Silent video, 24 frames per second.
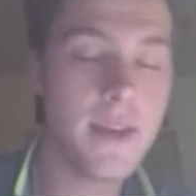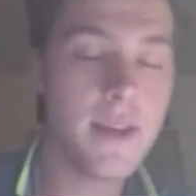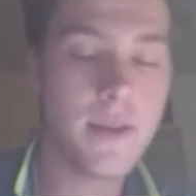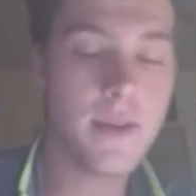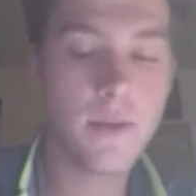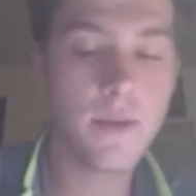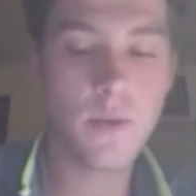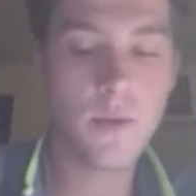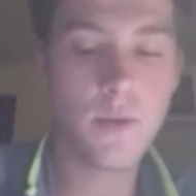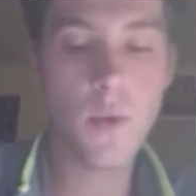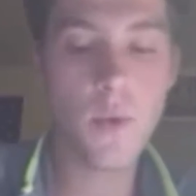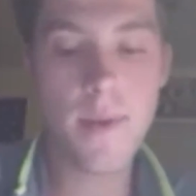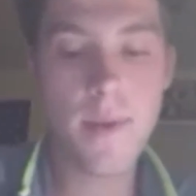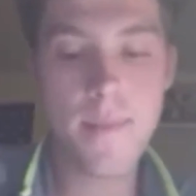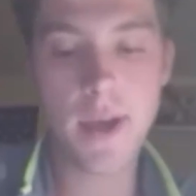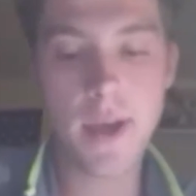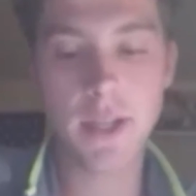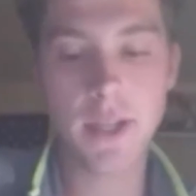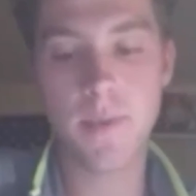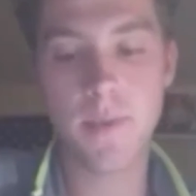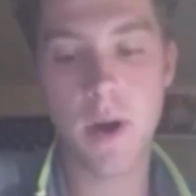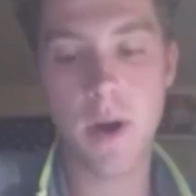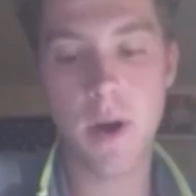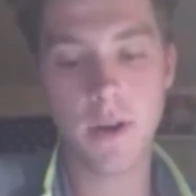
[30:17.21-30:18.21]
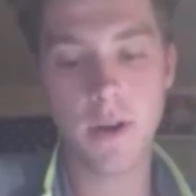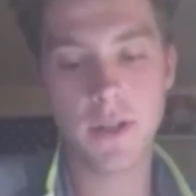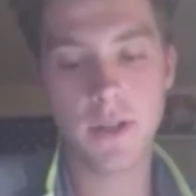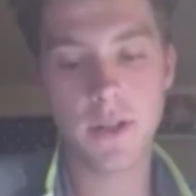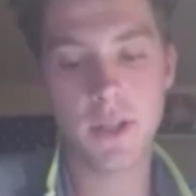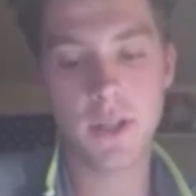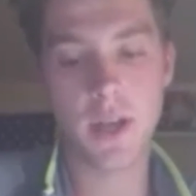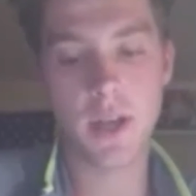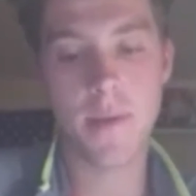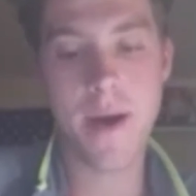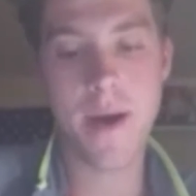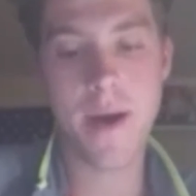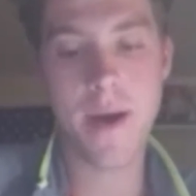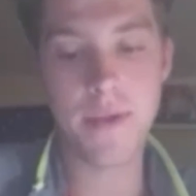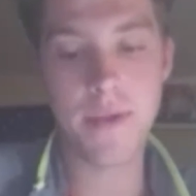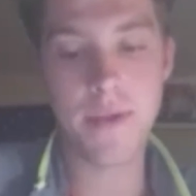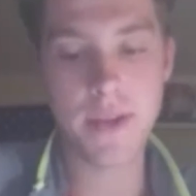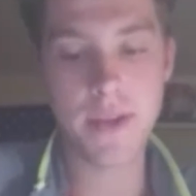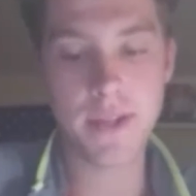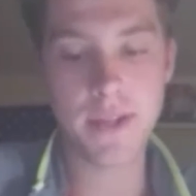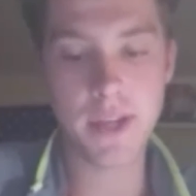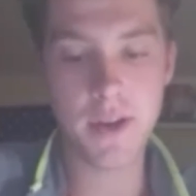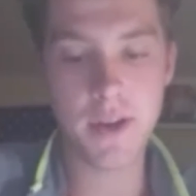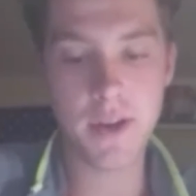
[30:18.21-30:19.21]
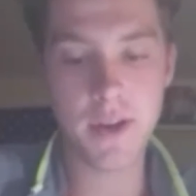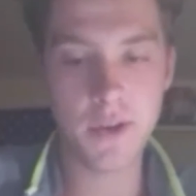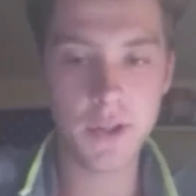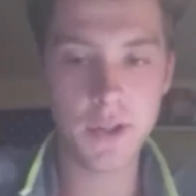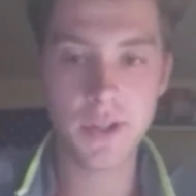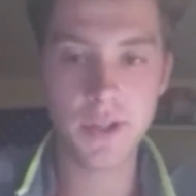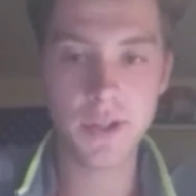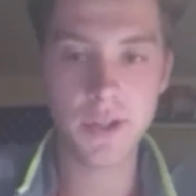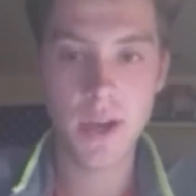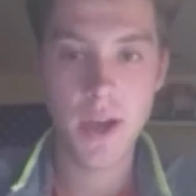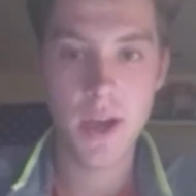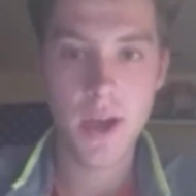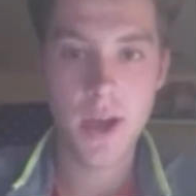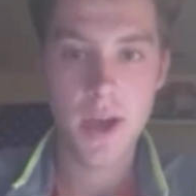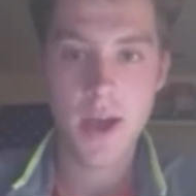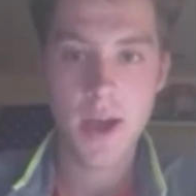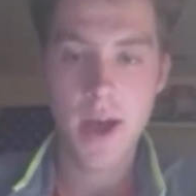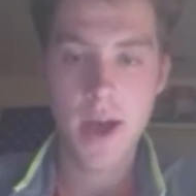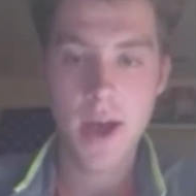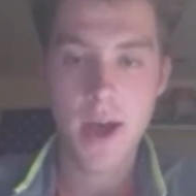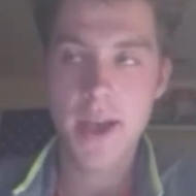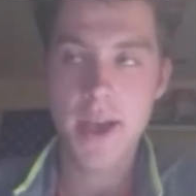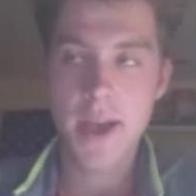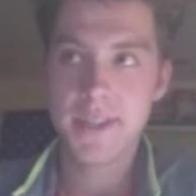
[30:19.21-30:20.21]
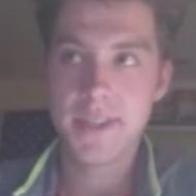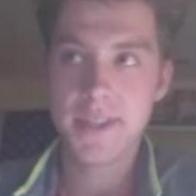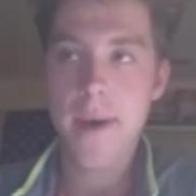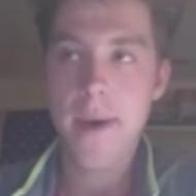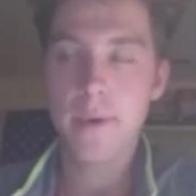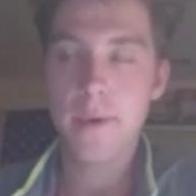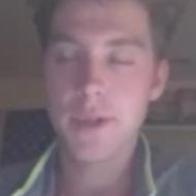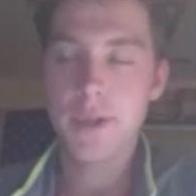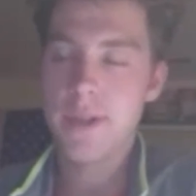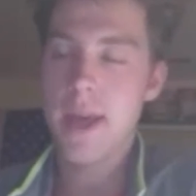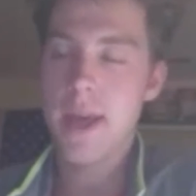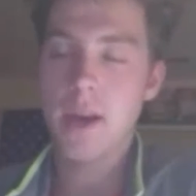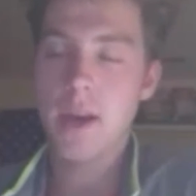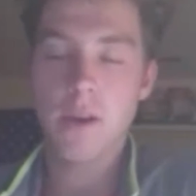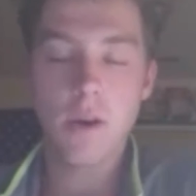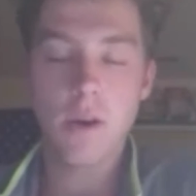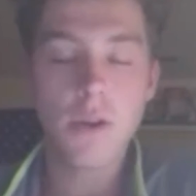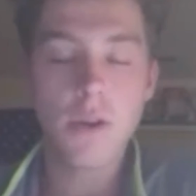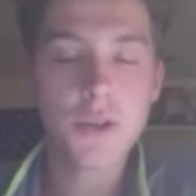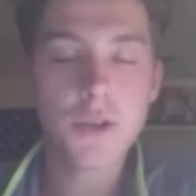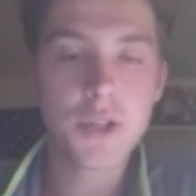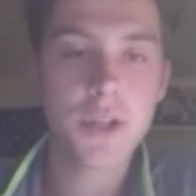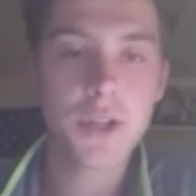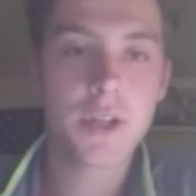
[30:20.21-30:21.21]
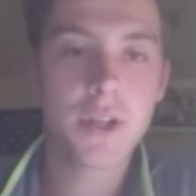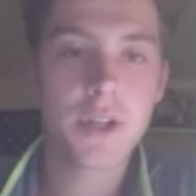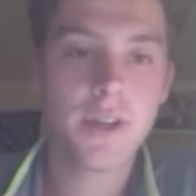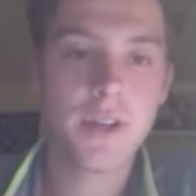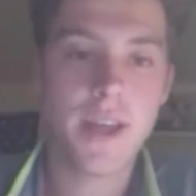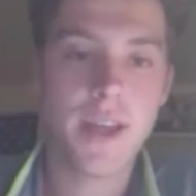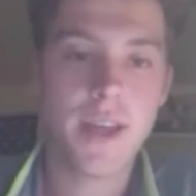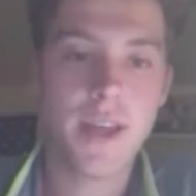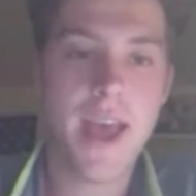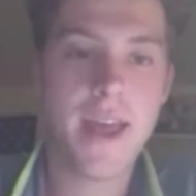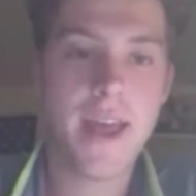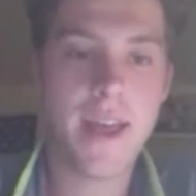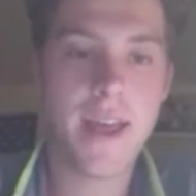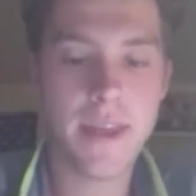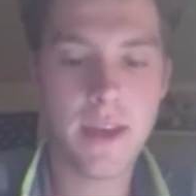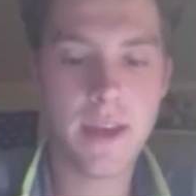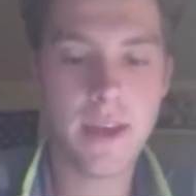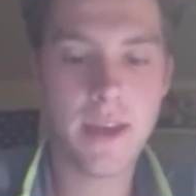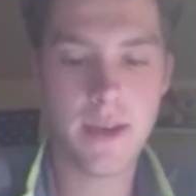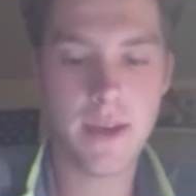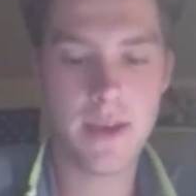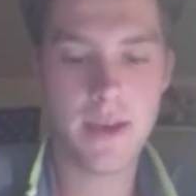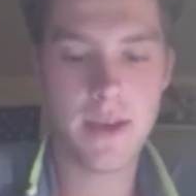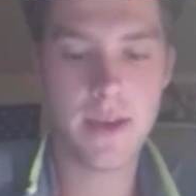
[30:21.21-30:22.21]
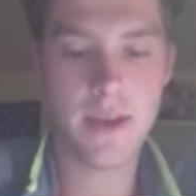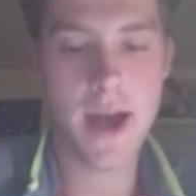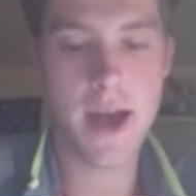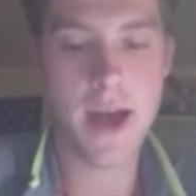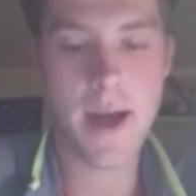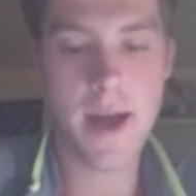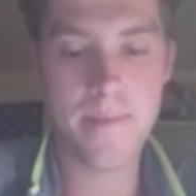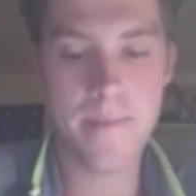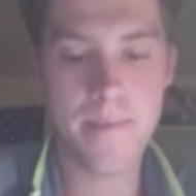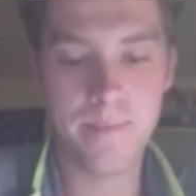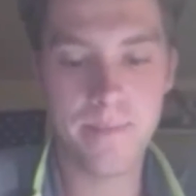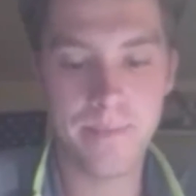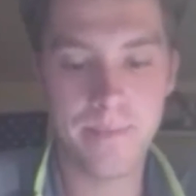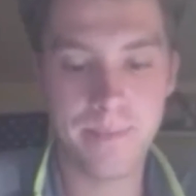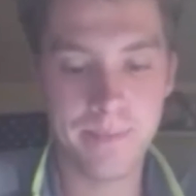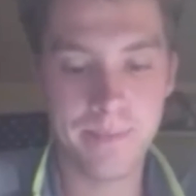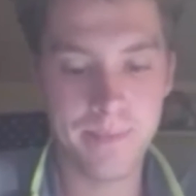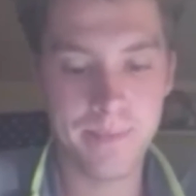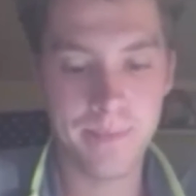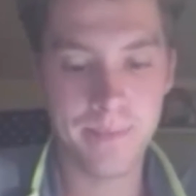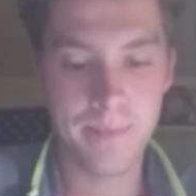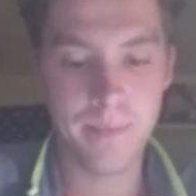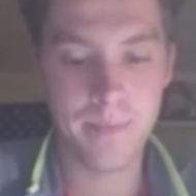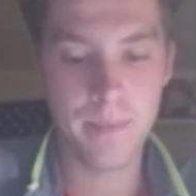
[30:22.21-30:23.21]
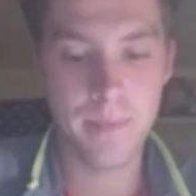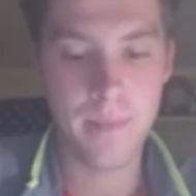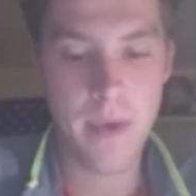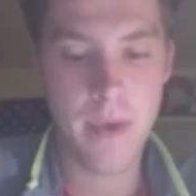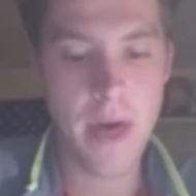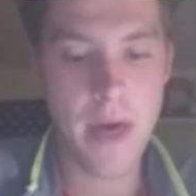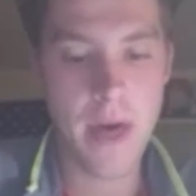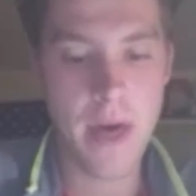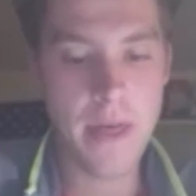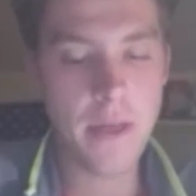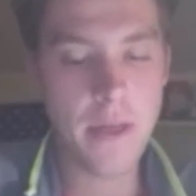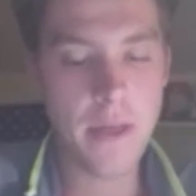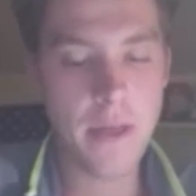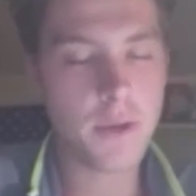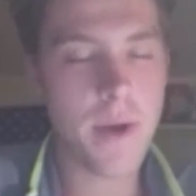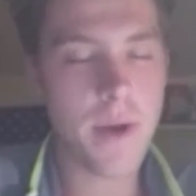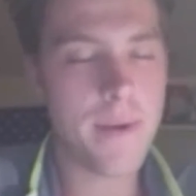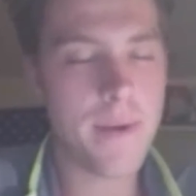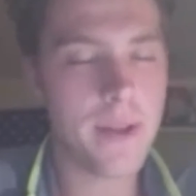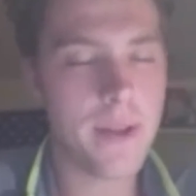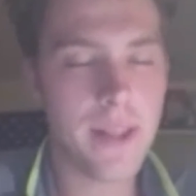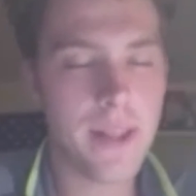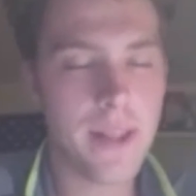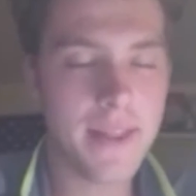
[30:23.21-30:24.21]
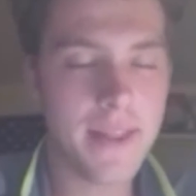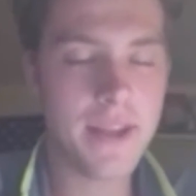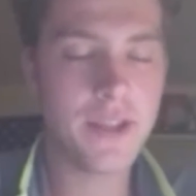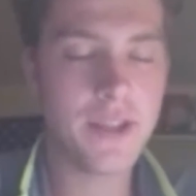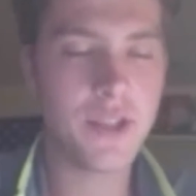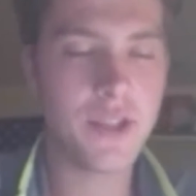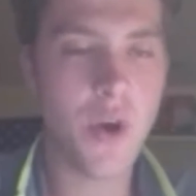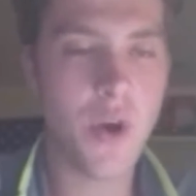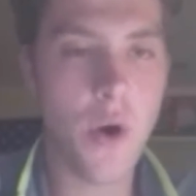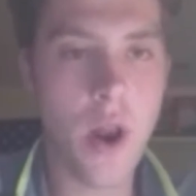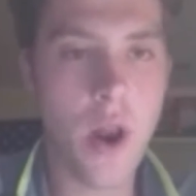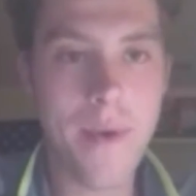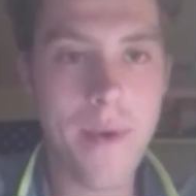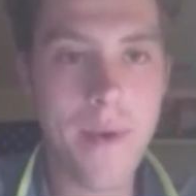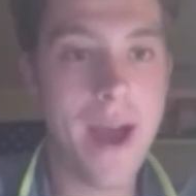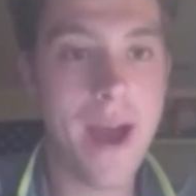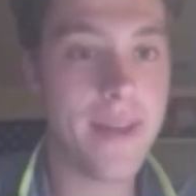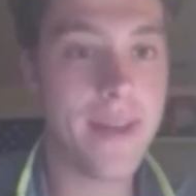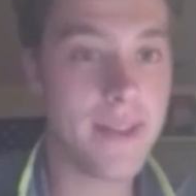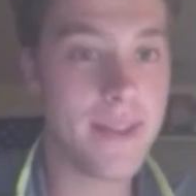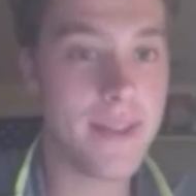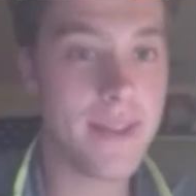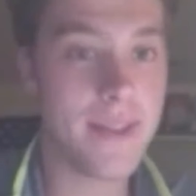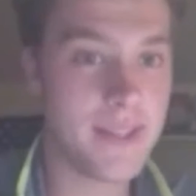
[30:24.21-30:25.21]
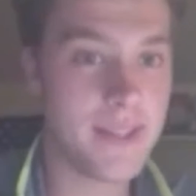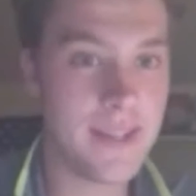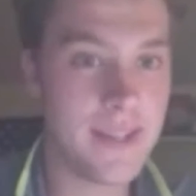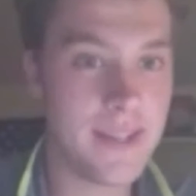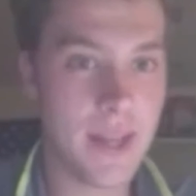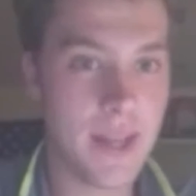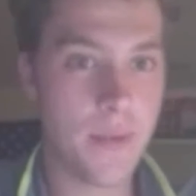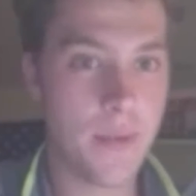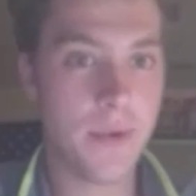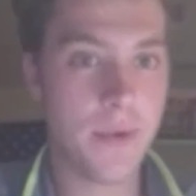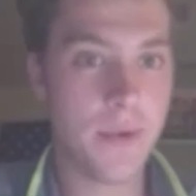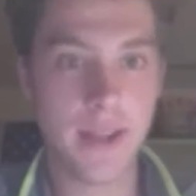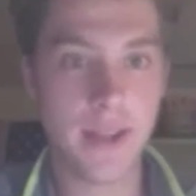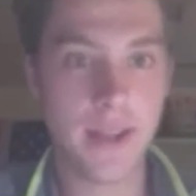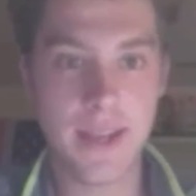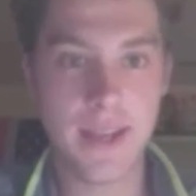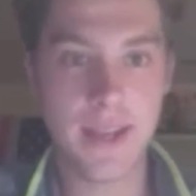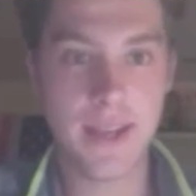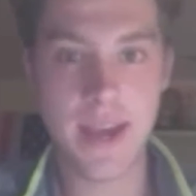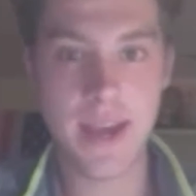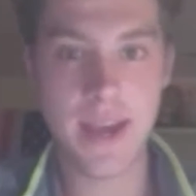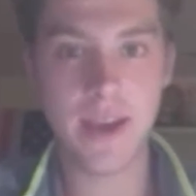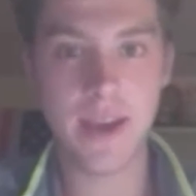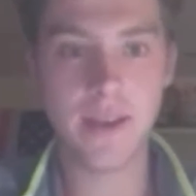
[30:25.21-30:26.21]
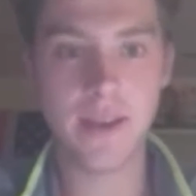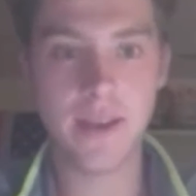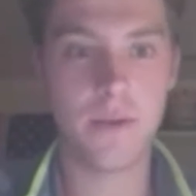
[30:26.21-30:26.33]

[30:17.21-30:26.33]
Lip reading: one of the biggest parts about this year is just establishing that culture, and I think there's probably a lot of things going on behind the scenes that we're not seeing.